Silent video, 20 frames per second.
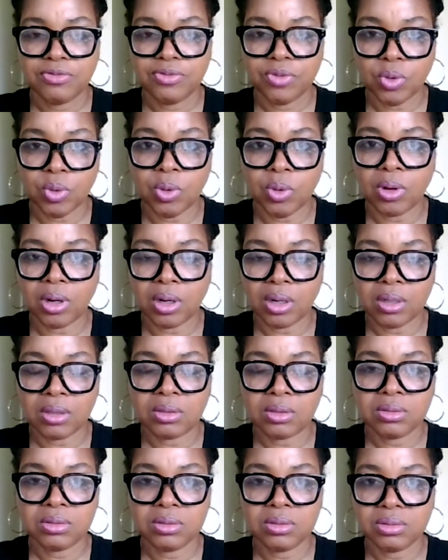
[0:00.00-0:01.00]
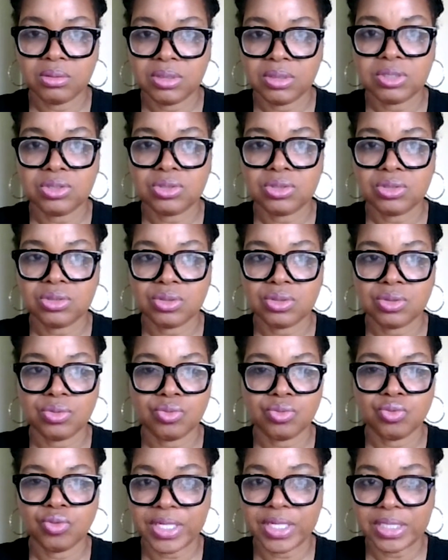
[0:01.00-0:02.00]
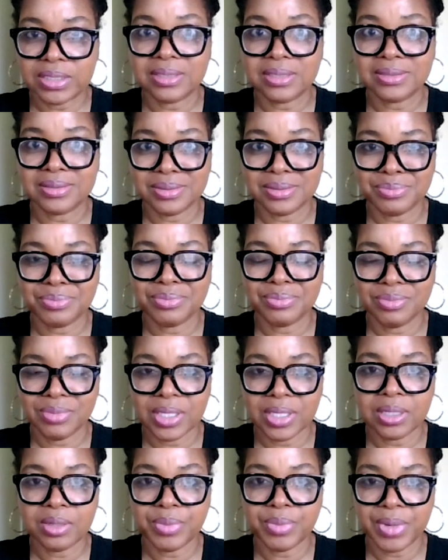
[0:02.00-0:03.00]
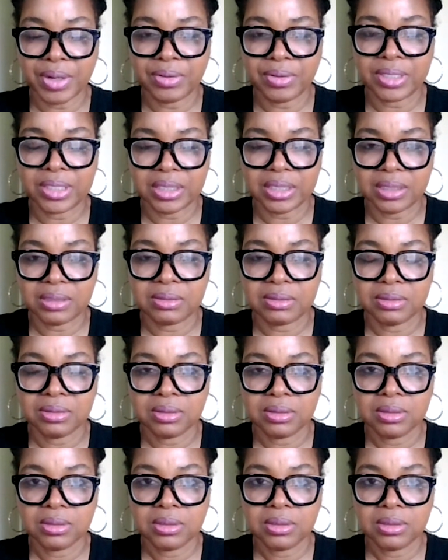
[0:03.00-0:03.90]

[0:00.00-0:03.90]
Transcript: for this racism in America.